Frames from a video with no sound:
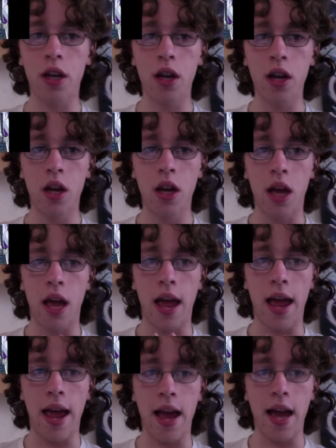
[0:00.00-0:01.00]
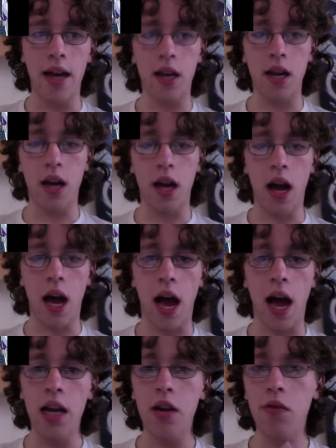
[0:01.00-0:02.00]
and I
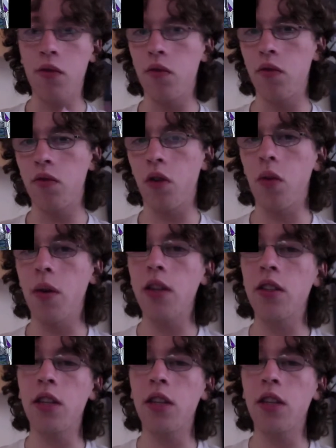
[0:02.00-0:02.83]
have already seen